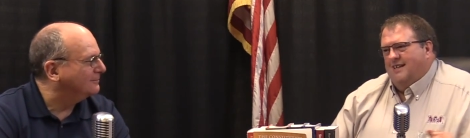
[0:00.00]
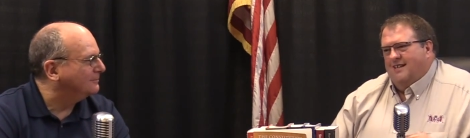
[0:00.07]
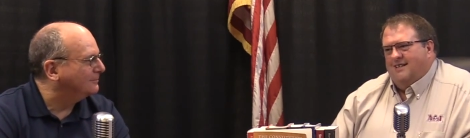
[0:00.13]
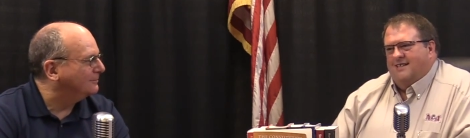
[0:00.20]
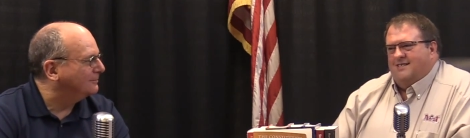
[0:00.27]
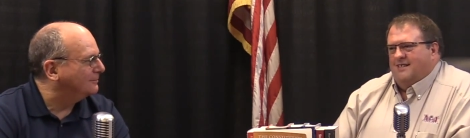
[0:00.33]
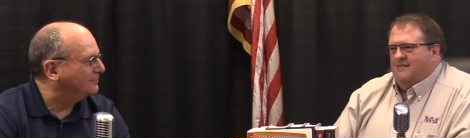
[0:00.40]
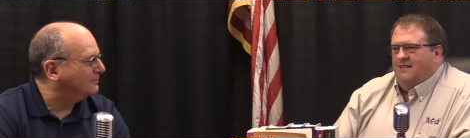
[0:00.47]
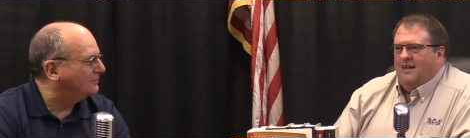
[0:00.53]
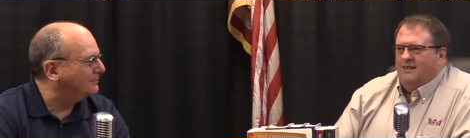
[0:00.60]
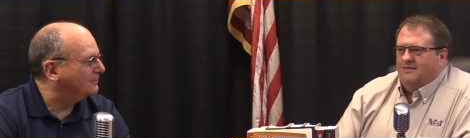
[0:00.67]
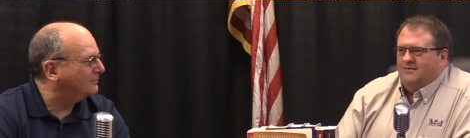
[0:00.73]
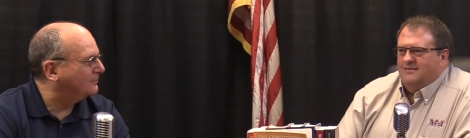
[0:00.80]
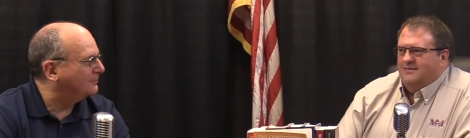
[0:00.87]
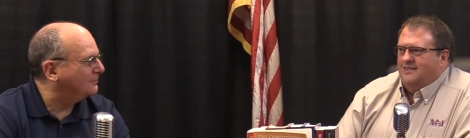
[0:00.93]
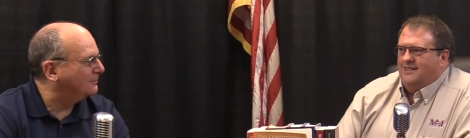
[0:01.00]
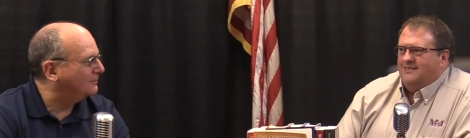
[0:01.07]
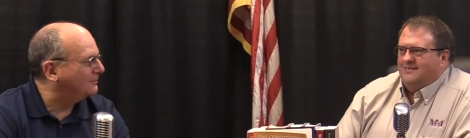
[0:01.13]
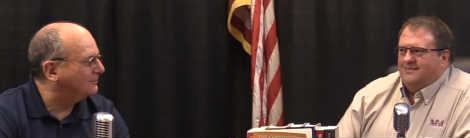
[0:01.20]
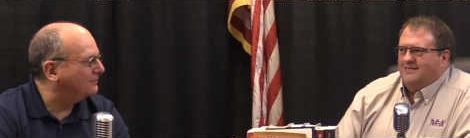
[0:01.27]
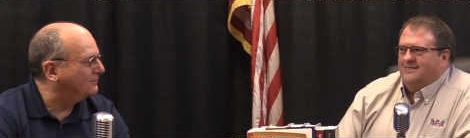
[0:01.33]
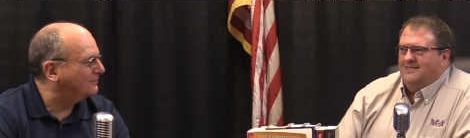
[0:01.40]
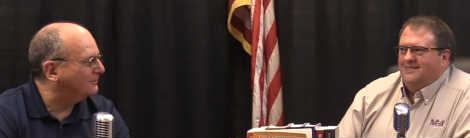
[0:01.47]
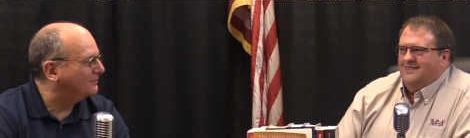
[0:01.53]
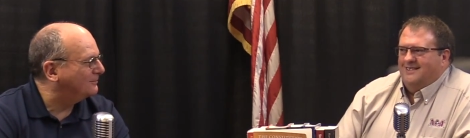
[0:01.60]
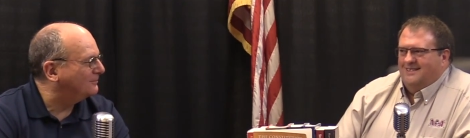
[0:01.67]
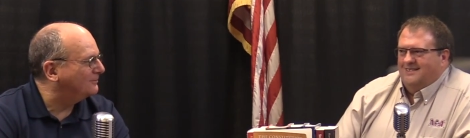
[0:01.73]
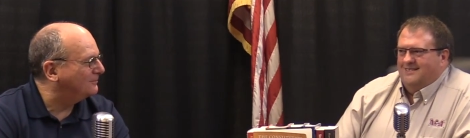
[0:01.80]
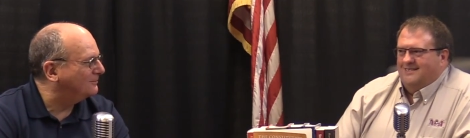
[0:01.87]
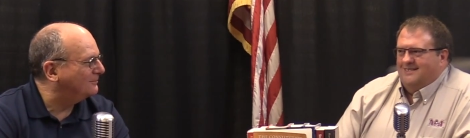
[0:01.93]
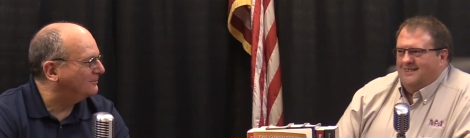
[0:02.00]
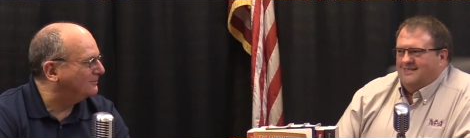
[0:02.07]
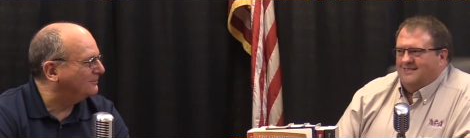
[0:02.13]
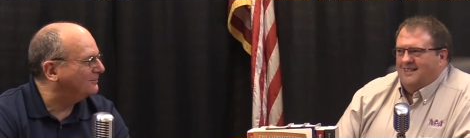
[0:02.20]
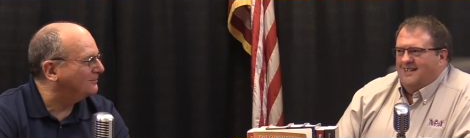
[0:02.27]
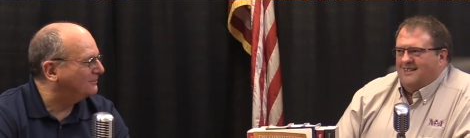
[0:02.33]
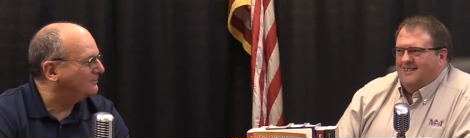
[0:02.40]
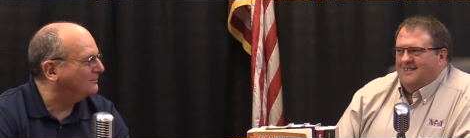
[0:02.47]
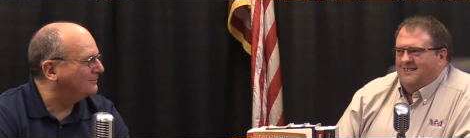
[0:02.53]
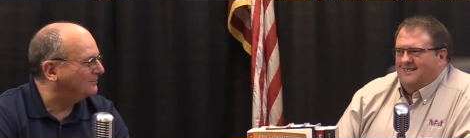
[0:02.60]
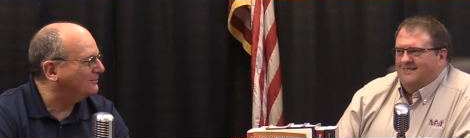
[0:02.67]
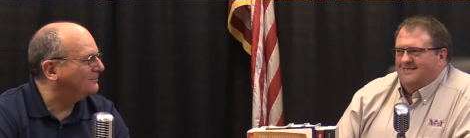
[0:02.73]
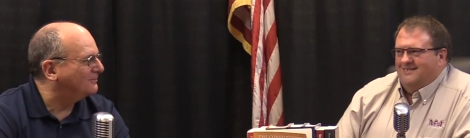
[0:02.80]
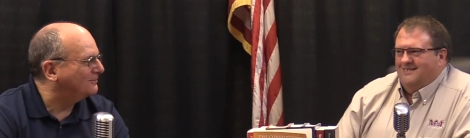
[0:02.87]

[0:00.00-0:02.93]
Speaker 1: And they said, no, that's that's not good.